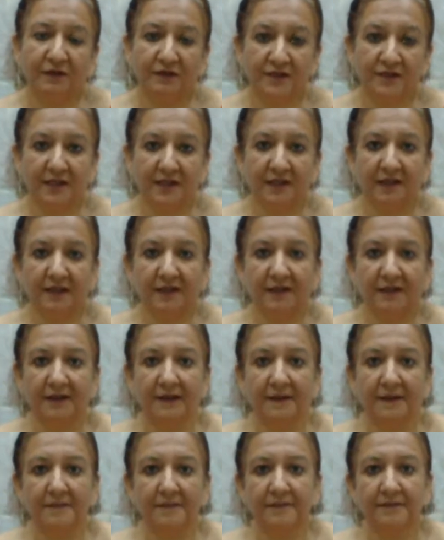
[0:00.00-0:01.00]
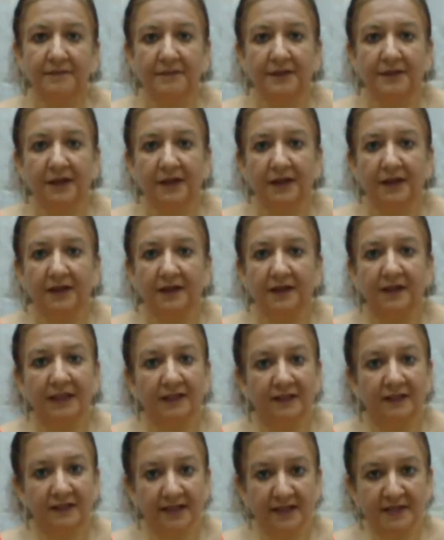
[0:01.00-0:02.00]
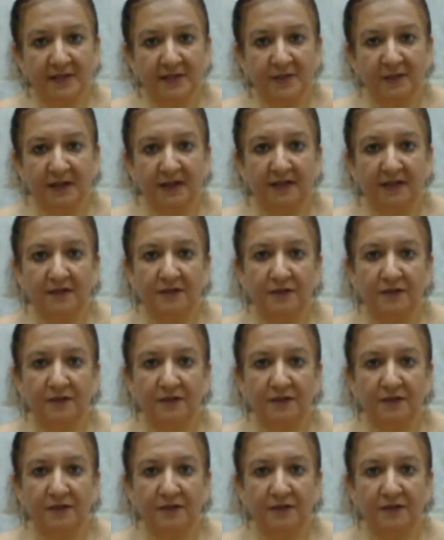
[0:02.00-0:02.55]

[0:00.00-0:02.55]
physical health as well.